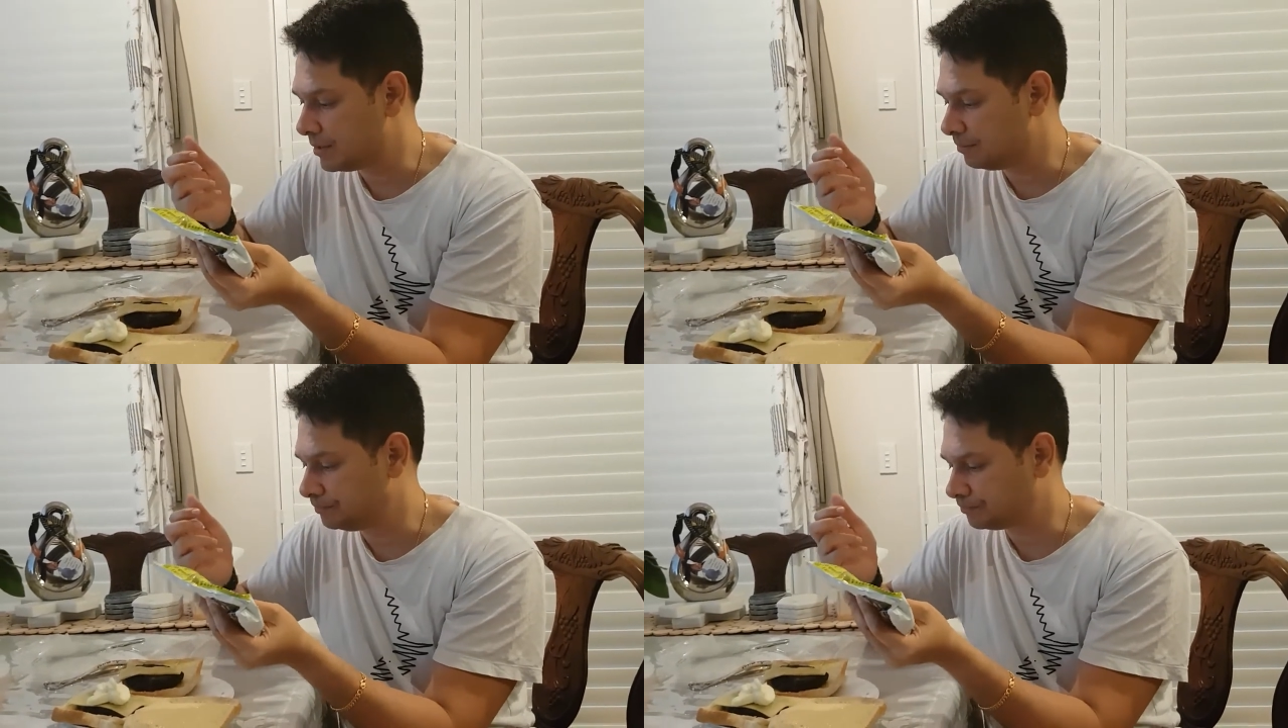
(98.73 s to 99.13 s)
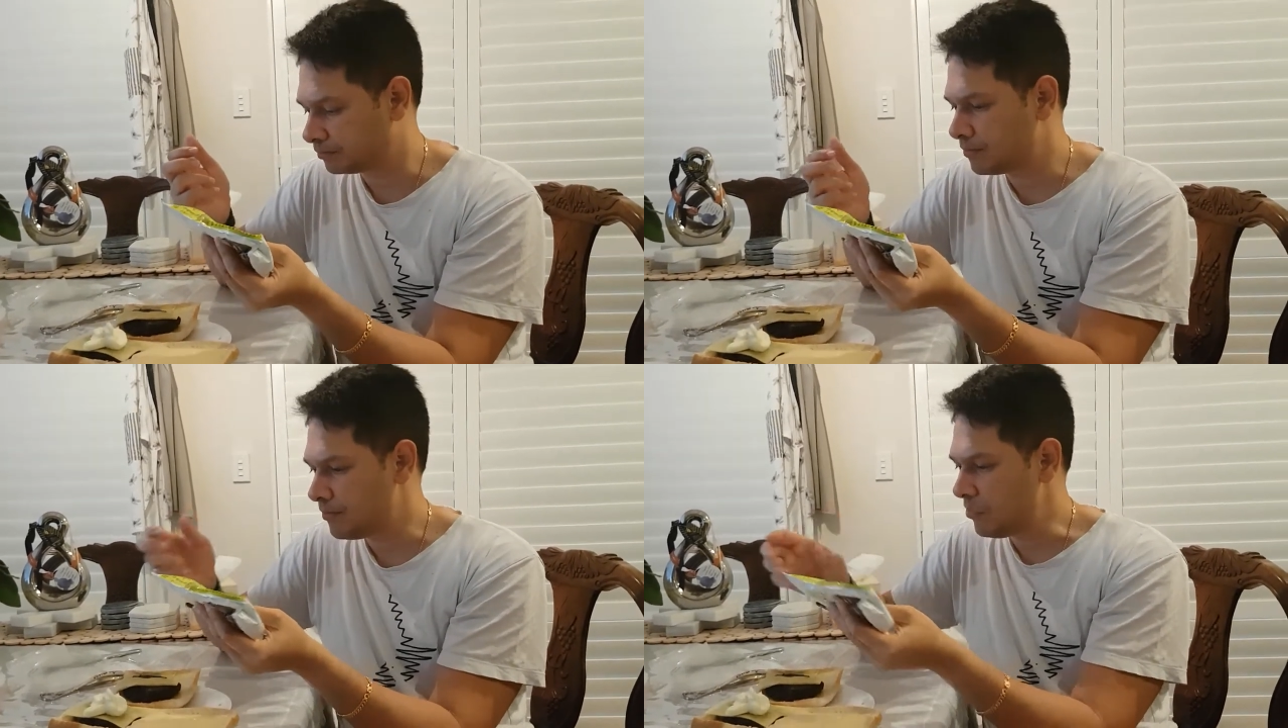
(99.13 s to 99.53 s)

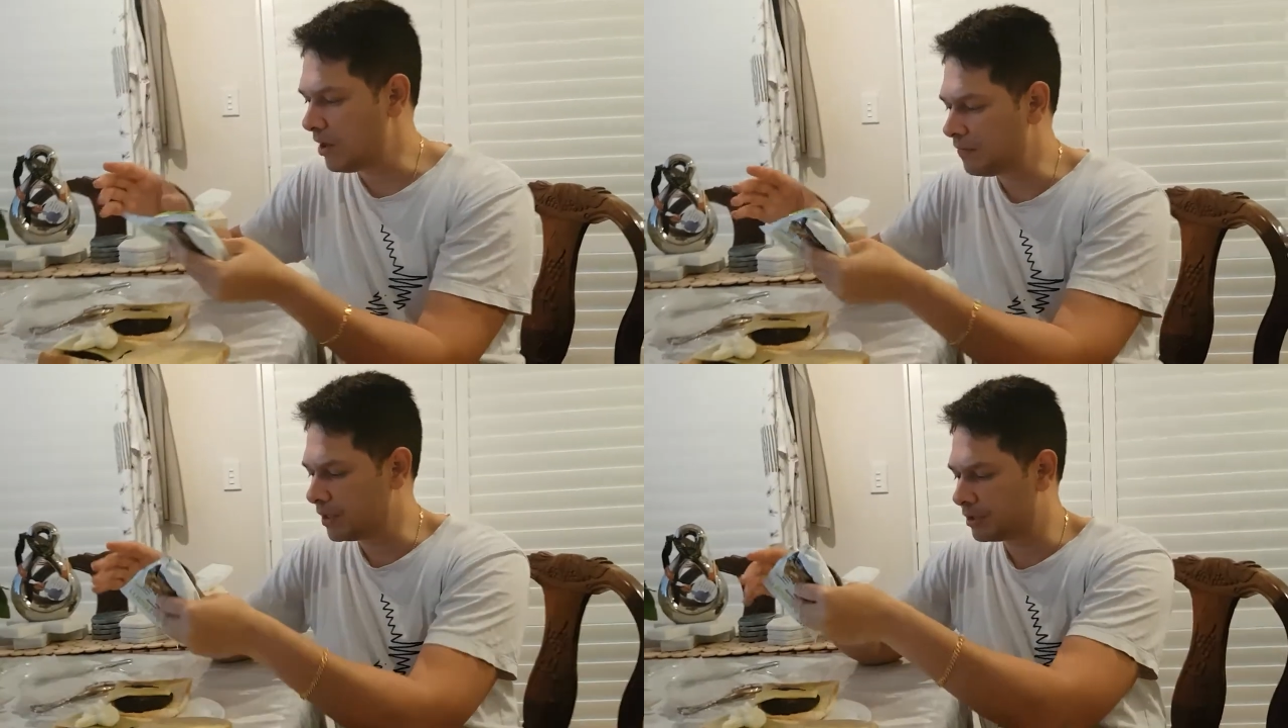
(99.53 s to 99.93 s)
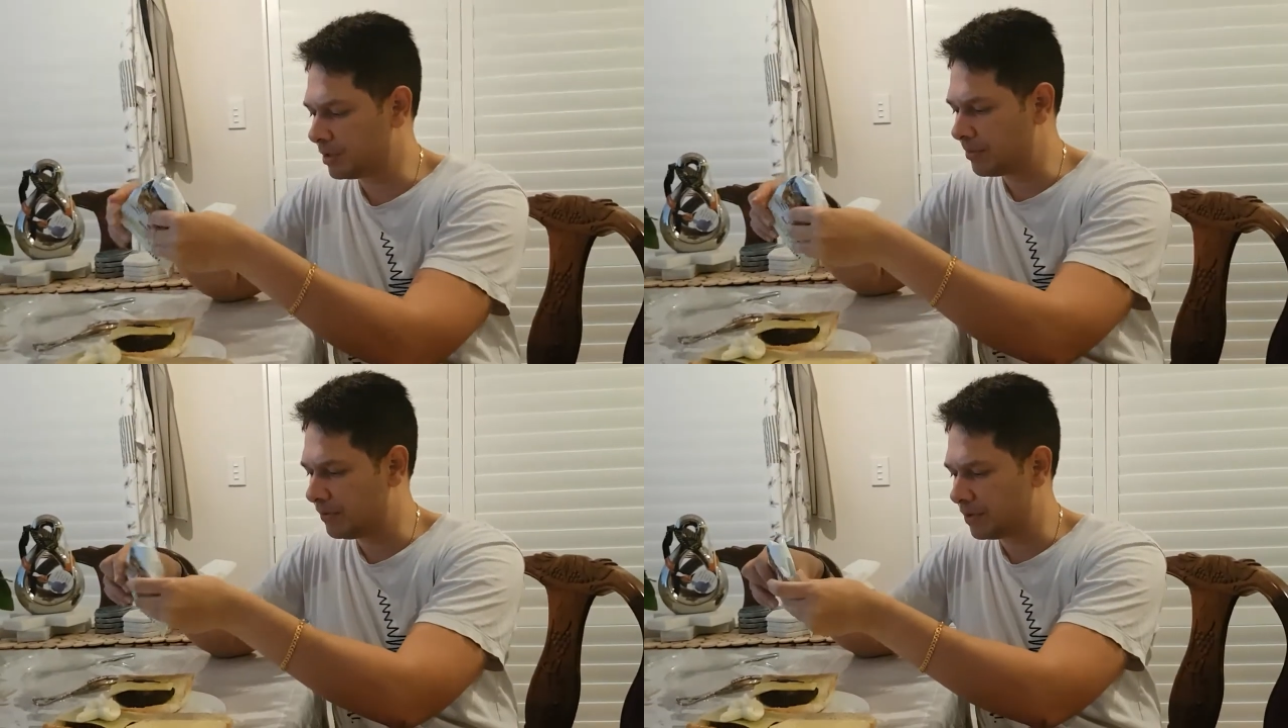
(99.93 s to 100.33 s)
Nice. Very
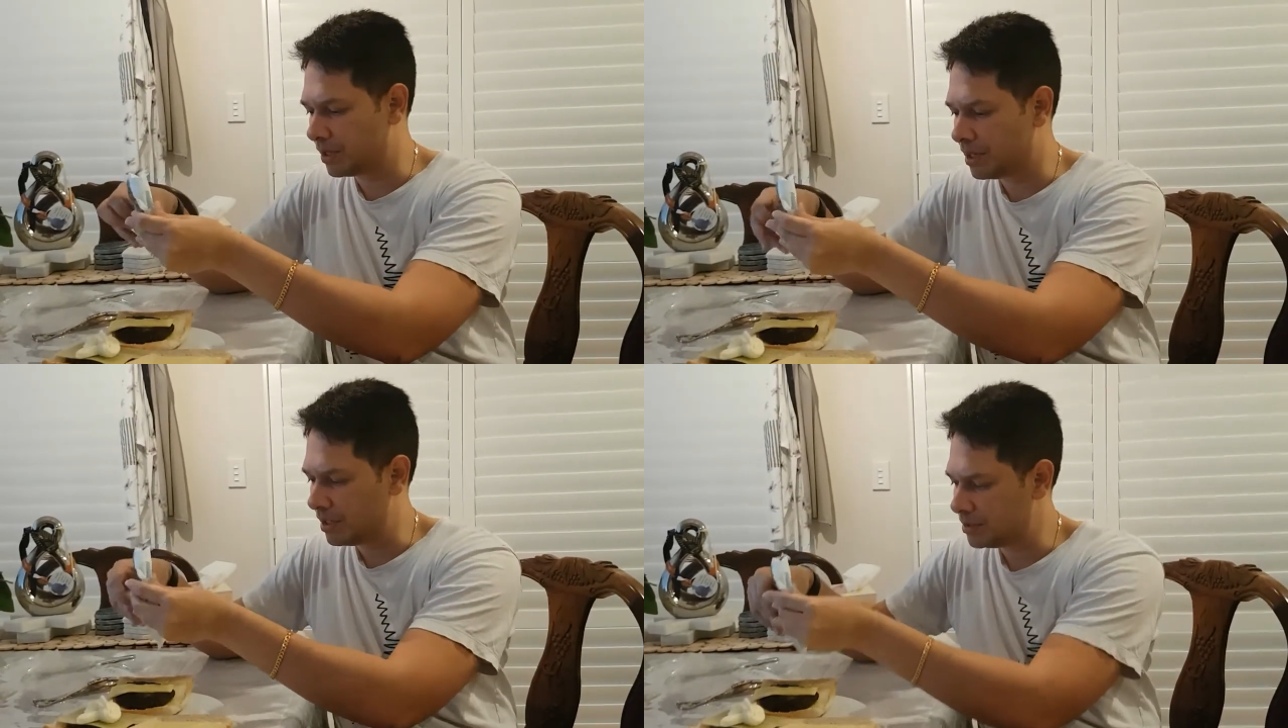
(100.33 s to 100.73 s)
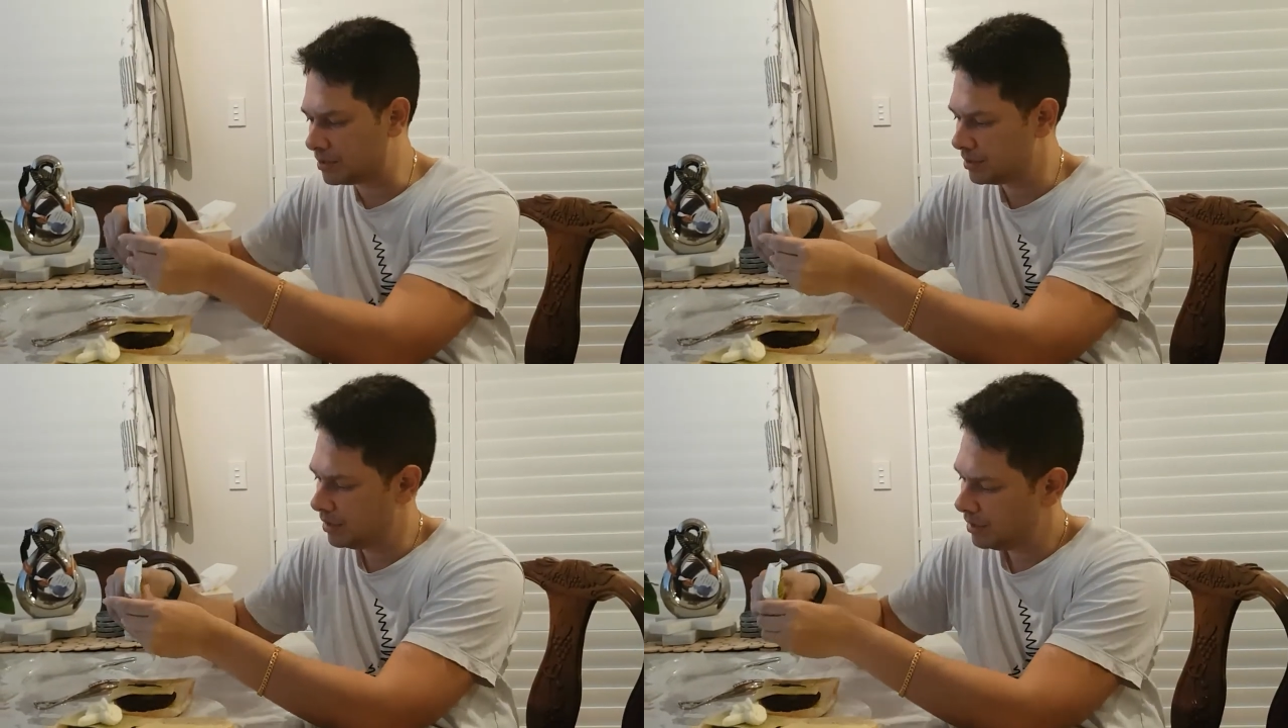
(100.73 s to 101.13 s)
creamy, very nice.